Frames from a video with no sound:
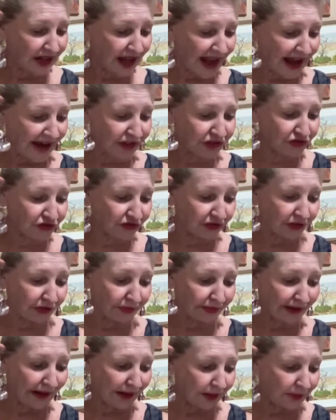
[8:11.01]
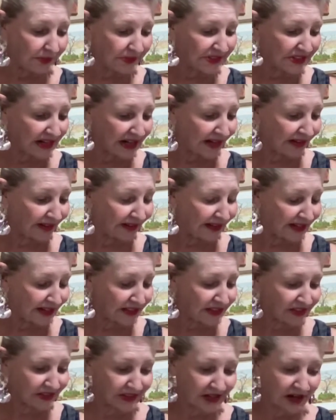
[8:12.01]
astral realms, healing,
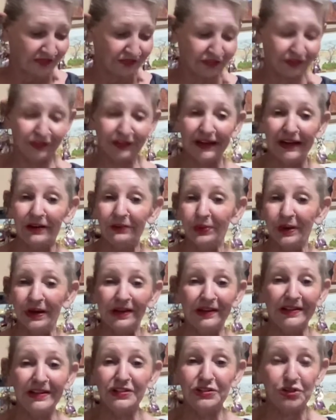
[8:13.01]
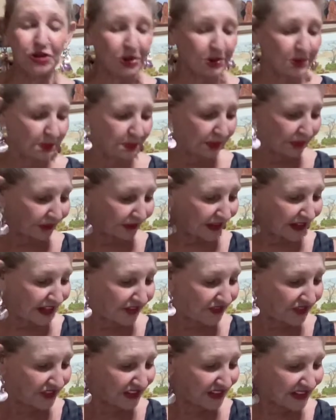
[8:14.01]
suffering, religion,
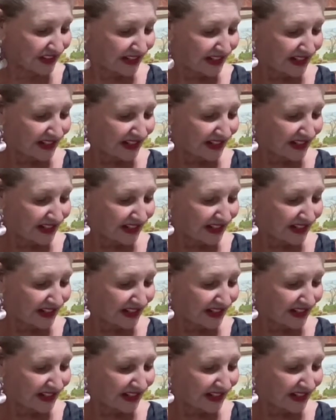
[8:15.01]
beliefs,